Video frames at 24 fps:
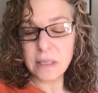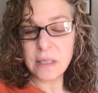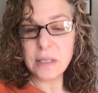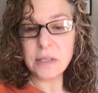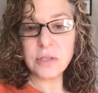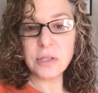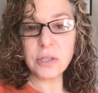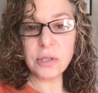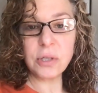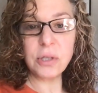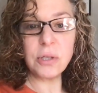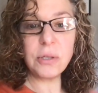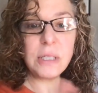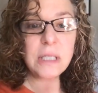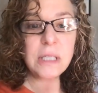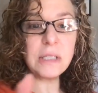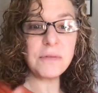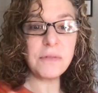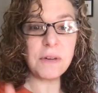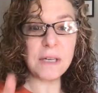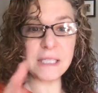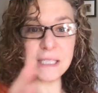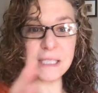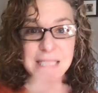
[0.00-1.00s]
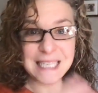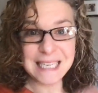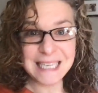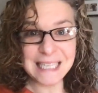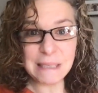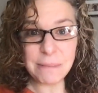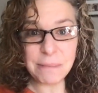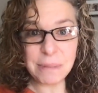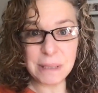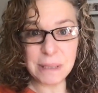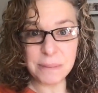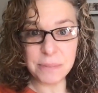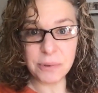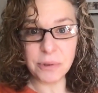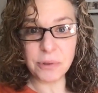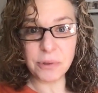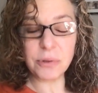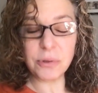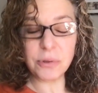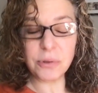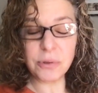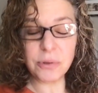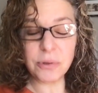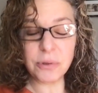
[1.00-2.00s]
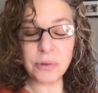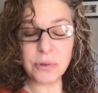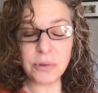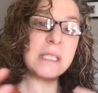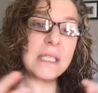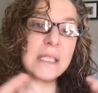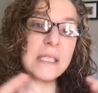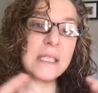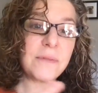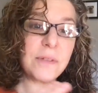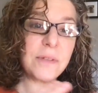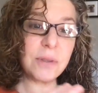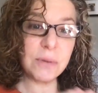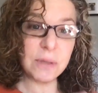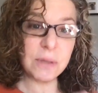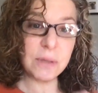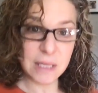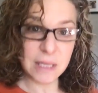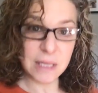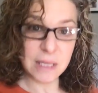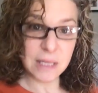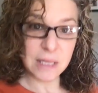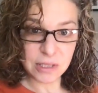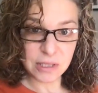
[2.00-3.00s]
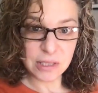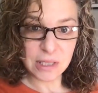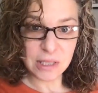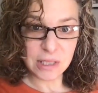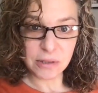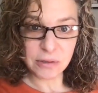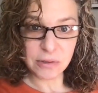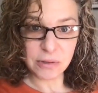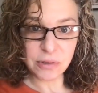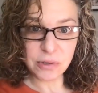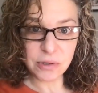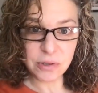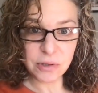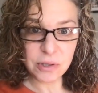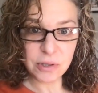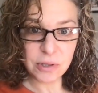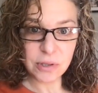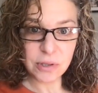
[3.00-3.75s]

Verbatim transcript: So you need to find 10 people who are willing to give you $1,000